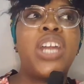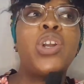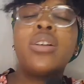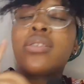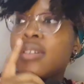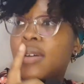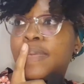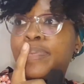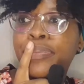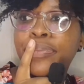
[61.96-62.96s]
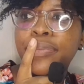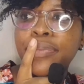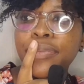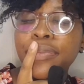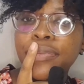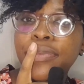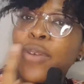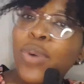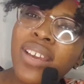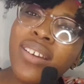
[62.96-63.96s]
and also,
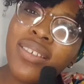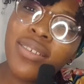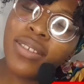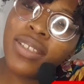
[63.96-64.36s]
why are you guys not